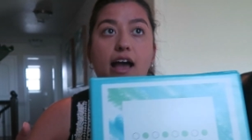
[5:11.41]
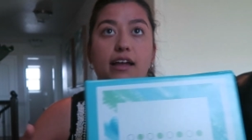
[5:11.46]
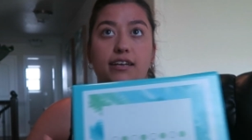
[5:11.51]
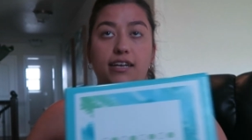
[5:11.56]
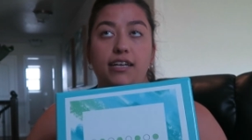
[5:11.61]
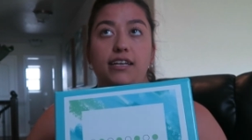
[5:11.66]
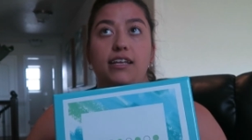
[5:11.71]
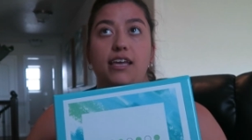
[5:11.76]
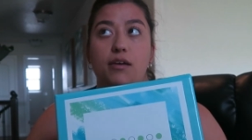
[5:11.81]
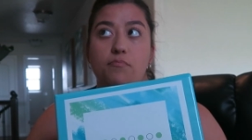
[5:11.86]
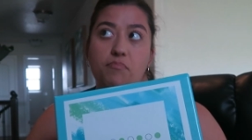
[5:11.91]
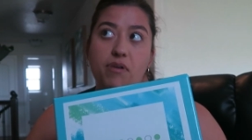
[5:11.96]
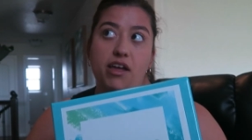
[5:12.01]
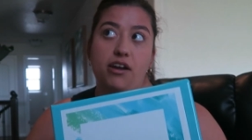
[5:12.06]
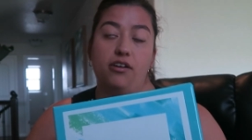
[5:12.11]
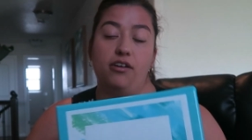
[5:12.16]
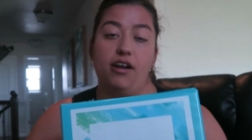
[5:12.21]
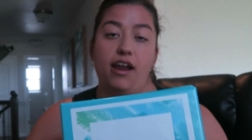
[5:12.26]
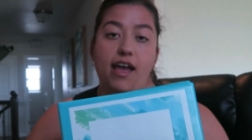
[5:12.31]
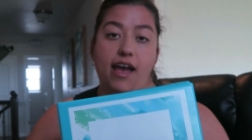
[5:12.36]
need to get
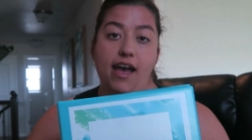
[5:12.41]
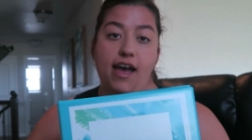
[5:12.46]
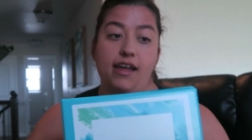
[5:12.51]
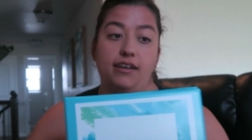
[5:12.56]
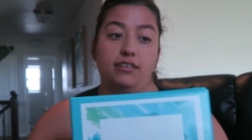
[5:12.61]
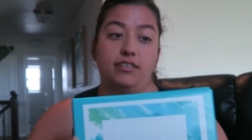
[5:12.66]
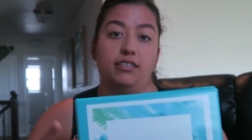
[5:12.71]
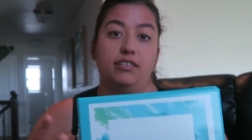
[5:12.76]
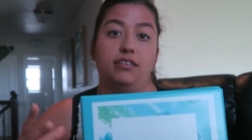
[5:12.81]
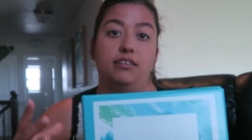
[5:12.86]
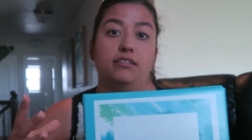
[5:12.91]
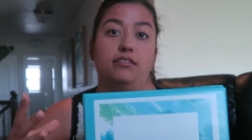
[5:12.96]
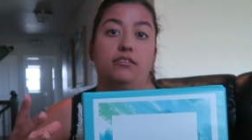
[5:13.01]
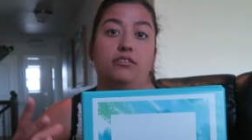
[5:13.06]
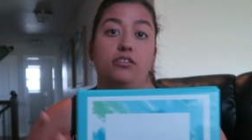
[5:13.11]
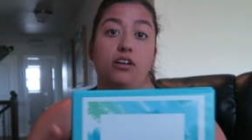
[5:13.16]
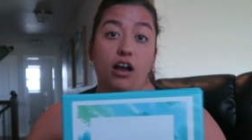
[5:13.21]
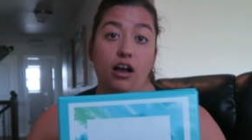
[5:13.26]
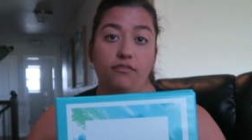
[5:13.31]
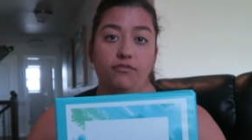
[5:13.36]
better at
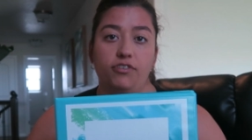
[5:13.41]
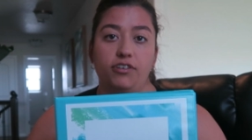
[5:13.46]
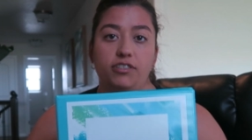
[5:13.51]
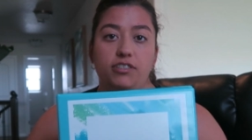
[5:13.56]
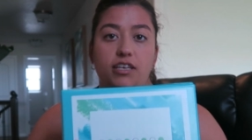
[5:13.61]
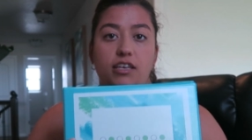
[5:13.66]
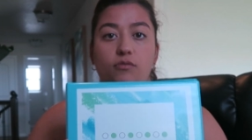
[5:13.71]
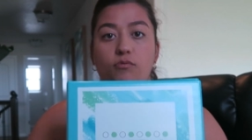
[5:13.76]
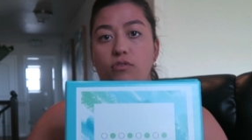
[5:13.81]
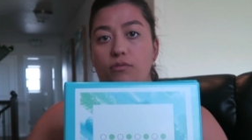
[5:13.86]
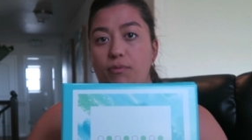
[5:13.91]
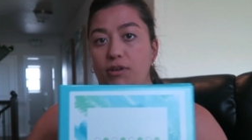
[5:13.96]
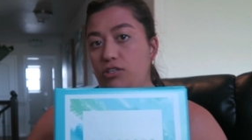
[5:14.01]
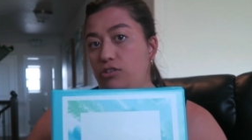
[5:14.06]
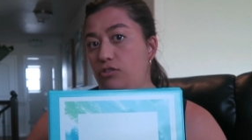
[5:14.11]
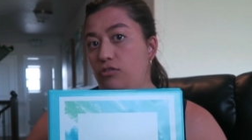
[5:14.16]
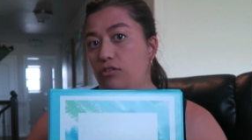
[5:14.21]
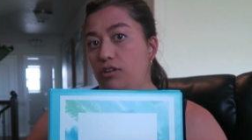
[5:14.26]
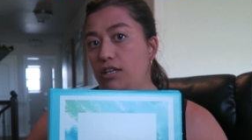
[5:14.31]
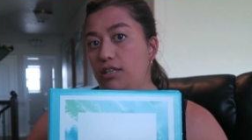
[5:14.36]
conferencing with my
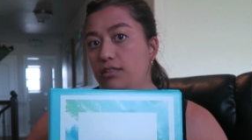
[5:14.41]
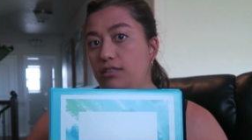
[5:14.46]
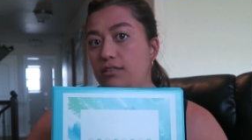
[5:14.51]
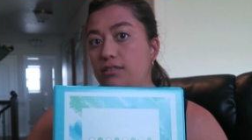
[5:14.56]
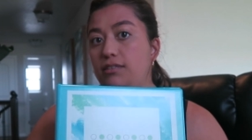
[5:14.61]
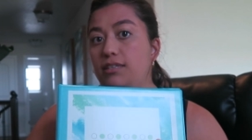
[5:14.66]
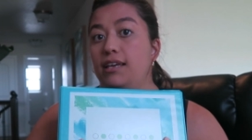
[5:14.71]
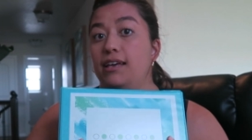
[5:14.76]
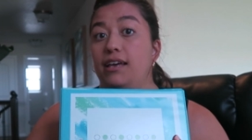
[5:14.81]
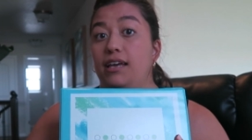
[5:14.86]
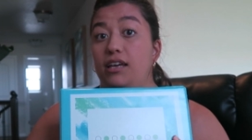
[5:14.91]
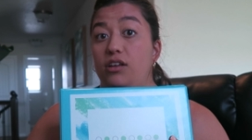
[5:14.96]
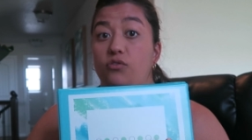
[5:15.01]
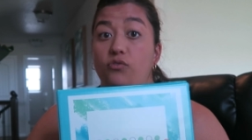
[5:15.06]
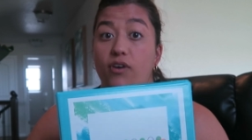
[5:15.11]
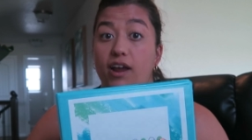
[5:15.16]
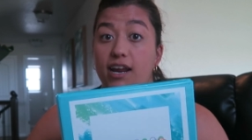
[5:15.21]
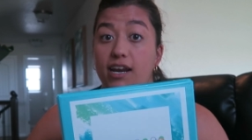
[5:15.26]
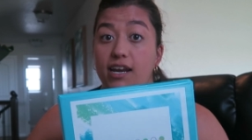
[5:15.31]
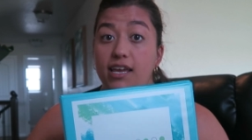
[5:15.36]
students in
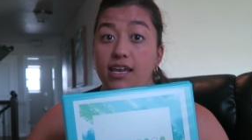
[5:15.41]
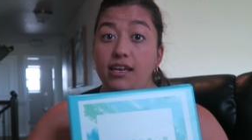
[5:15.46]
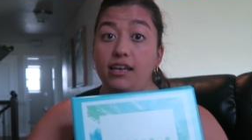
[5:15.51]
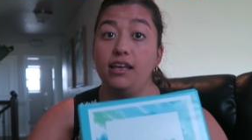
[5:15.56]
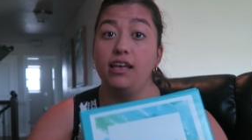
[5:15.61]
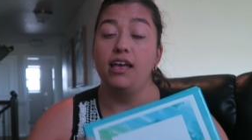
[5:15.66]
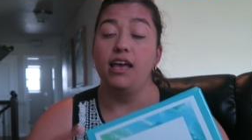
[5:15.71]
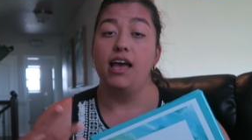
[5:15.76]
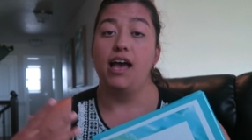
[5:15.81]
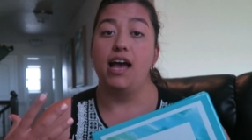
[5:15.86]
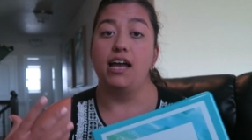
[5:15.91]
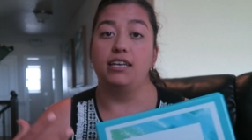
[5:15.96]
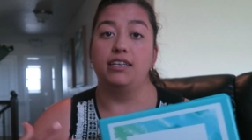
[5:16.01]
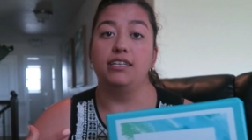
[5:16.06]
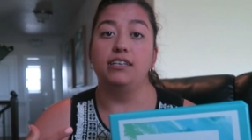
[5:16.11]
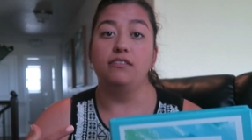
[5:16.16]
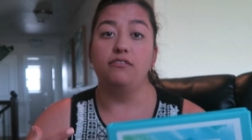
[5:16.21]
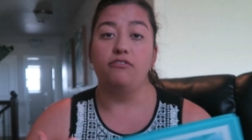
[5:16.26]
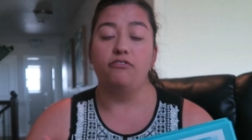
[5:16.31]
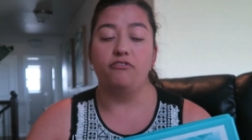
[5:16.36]
writing. I
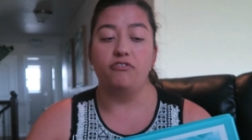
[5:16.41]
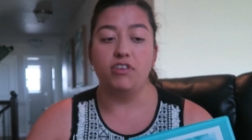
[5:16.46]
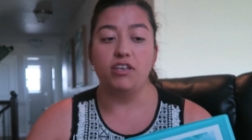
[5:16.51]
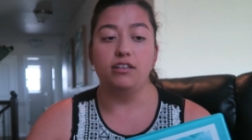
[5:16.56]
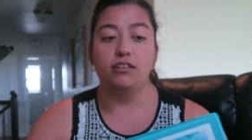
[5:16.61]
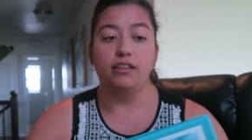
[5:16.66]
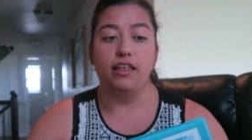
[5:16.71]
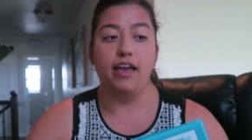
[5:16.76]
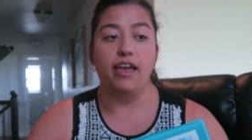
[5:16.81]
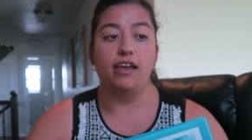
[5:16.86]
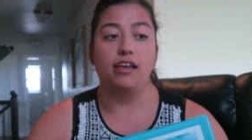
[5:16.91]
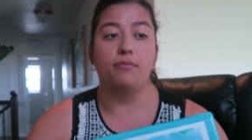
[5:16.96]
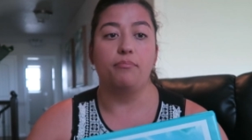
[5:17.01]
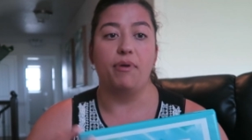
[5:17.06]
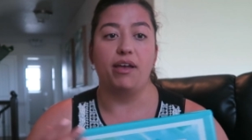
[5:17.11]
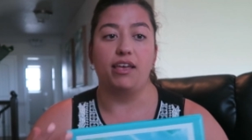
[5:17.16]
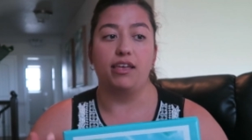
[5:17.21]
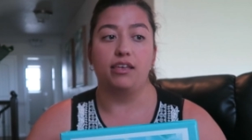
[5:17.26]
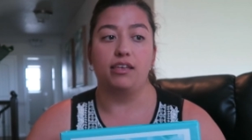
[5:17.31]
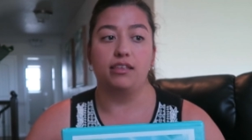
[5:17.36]
didn't feel like
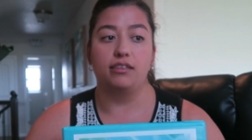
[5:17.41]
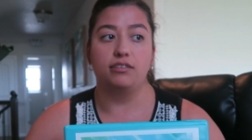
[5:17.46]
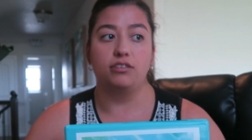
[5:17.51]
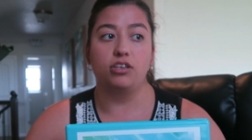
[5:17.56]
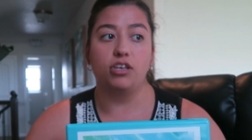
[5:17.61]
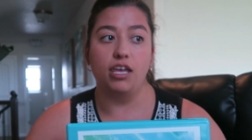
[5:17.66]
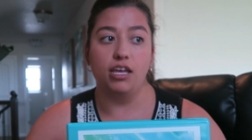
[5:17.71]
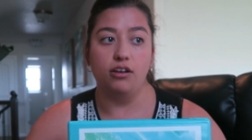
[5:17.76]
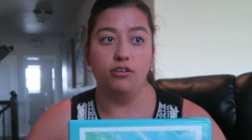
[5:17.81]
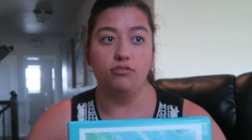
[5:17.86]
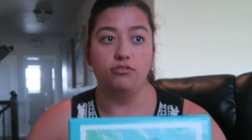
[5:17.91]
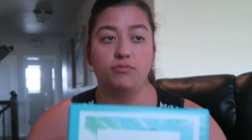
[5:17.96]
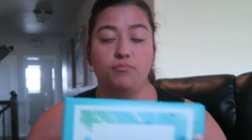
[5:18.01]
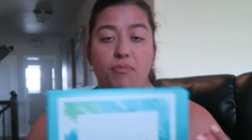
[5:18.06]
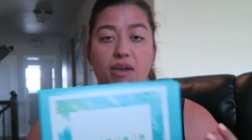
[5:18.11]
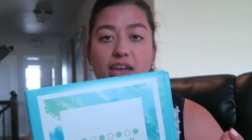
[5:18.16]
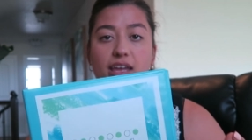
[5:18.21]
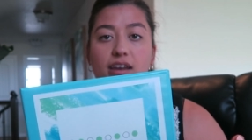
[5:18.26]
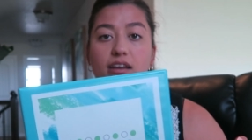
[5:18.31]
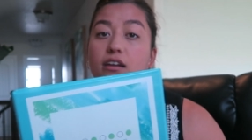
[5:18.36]
my kiddos
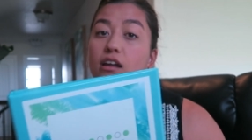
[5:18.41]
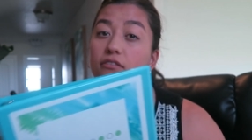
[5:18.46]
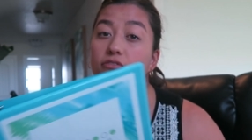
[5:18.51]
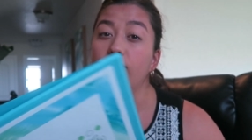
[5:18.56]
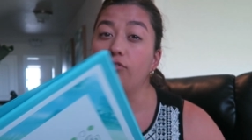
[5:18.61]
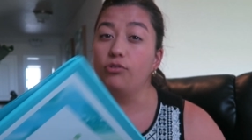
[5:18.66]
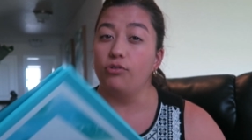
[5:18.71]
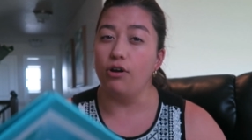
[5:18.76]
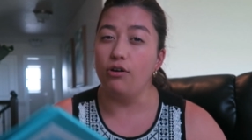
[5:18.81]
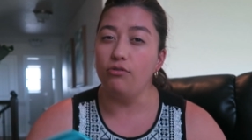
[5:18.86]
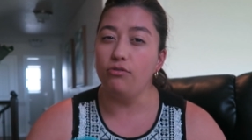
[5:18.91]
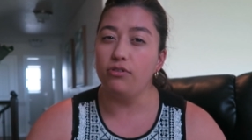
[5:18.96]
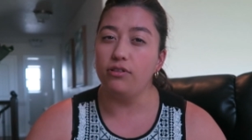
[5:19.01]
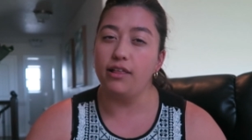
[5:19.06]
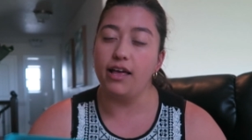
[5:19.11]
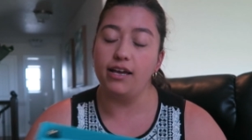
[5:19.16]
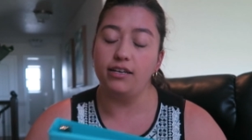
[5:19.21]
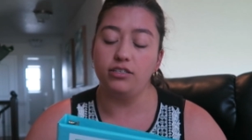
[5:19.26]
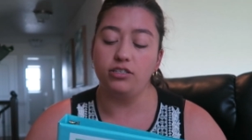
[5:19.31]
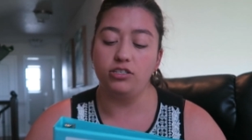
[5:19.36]
made enough growth
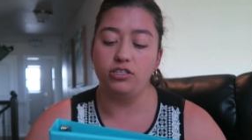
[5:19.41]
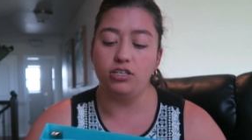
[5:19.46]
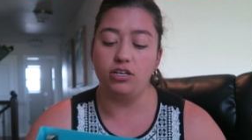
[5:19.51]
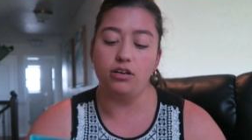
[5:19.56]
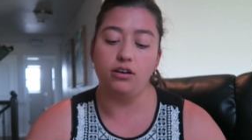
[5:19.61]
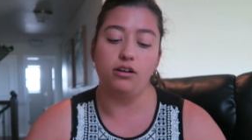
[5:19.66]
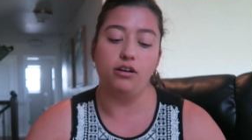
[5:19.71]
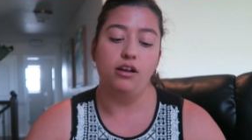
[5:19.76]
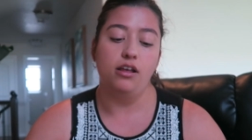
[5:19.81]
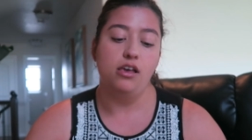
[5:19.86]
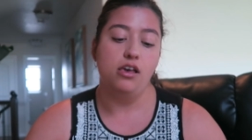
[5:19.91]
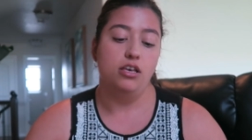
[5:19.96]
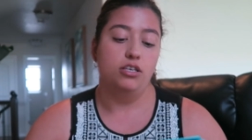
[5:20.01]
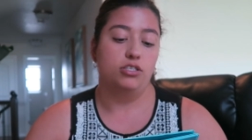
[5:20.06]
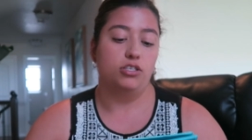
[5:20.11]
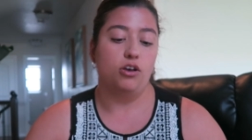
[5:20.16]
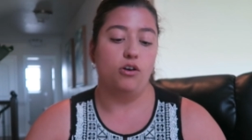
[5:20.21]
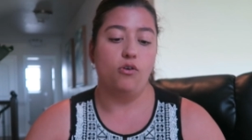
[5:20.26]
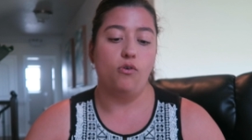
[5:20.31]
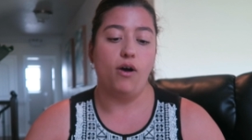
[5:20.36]
last year,
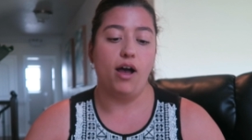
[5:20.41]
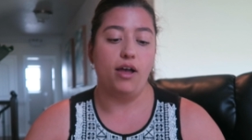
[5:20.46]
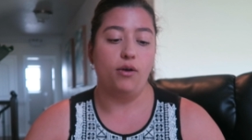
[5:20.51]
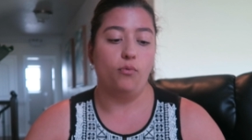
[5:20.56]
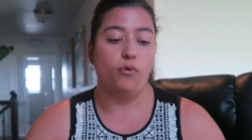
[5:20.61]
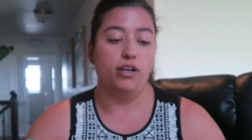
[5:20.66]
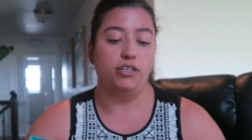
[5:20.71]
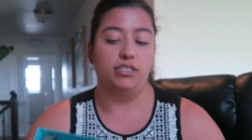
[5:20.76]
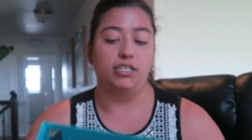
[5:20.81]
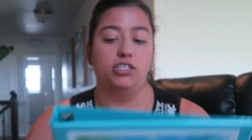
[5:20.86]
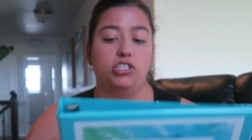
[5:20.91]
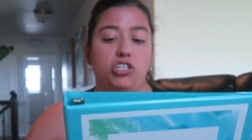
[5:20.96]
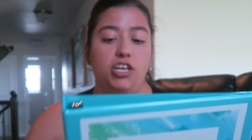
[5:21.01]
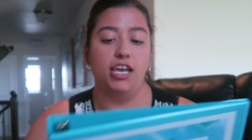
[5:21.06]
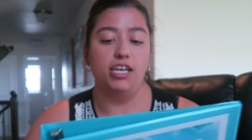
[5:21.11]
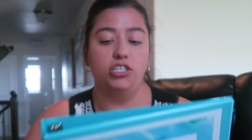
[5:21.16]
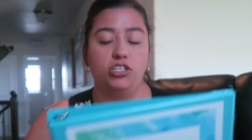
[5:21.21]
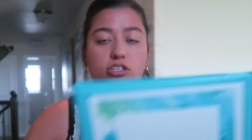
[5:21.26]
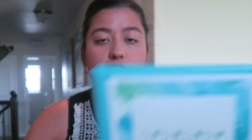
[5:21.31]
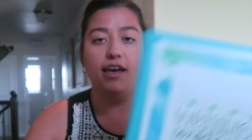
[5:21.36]
so I want to
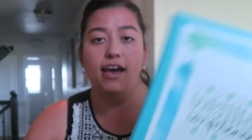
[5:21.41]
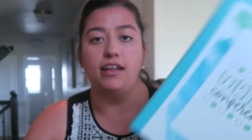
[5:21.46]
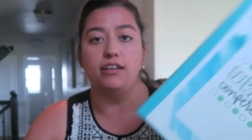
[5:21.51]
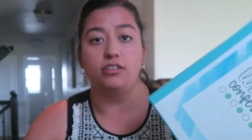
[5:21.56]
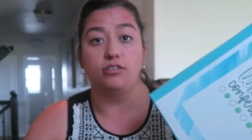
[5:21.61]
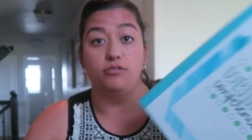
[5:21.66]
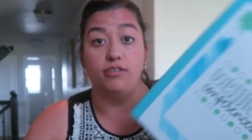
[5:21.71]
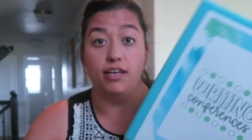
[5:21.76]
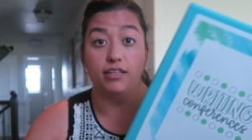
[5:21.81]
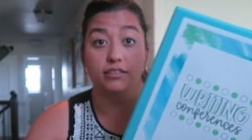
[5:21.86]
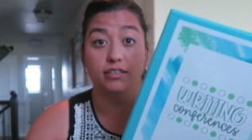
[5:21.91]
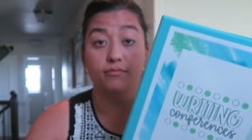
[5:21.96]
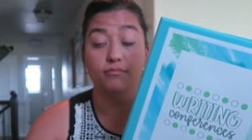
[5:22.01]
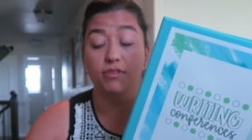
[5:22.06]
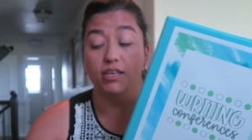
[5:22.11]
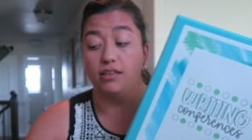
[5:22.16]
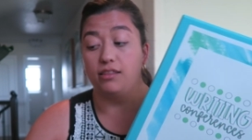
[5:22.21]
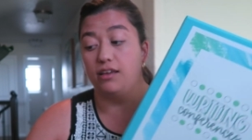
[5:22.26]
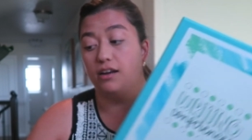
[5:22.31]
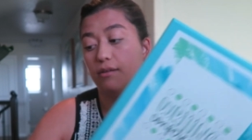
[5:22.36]
change that. So that's
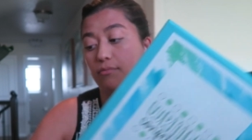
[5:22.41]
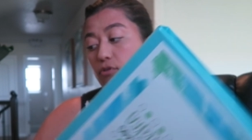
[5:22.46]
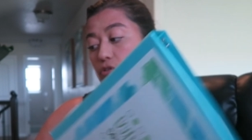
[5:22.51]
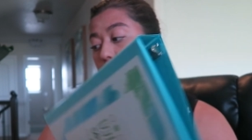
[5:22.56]
something that I'm